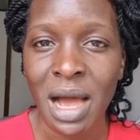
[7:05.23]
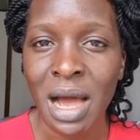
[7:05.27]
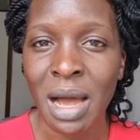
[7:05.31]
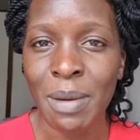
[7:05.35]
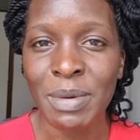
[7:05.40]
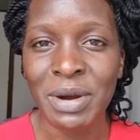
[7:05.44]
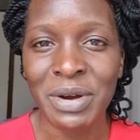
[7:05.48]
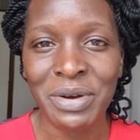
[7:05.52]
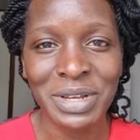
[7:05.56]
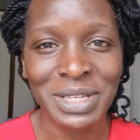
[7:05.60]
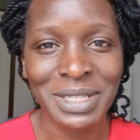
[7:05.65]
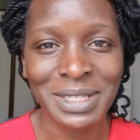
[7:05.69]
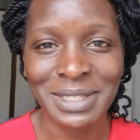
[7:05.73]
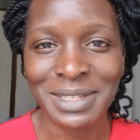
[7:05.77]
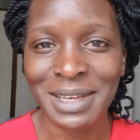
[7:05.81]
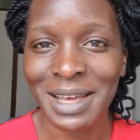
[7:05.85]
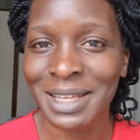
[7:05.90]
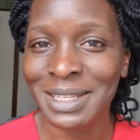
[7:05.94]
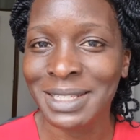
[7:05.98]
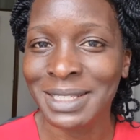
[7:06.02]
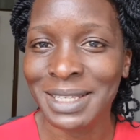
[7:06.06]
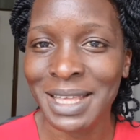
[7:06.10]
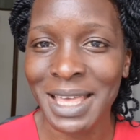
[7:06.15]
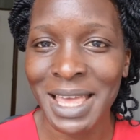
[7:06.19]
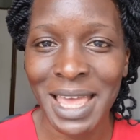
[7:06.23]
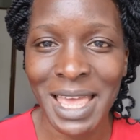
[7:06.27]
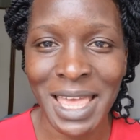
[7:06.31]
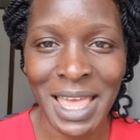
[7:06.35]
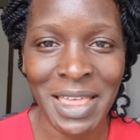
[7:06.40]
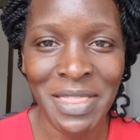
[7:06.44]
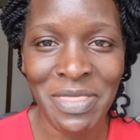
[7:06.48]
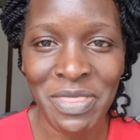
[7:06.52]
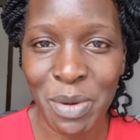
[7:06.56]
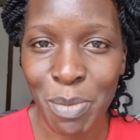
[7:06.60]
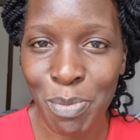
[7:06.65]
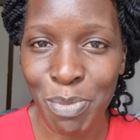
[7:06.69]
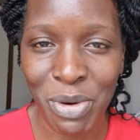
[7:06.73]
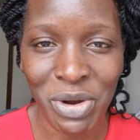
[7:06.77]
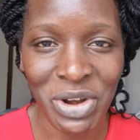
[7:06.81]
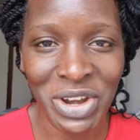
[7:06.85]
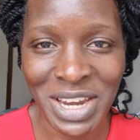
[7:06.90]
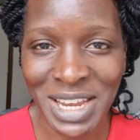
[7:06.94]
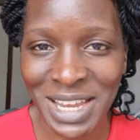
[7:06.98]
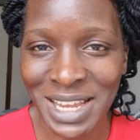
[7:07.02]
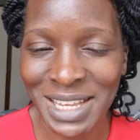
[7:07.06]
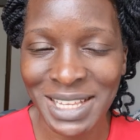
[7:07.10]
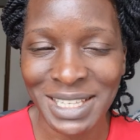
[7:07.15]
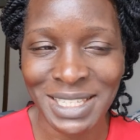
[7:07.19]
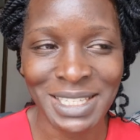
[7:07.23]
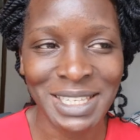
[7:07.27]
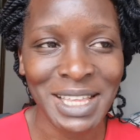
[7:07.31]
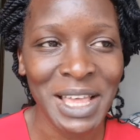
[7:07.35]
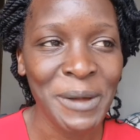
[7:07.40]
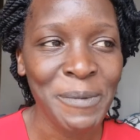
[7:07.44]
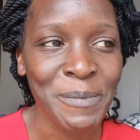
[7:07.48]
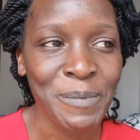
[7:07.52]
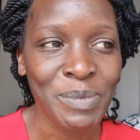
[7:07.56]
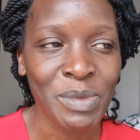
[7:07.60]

um, Christians in the police,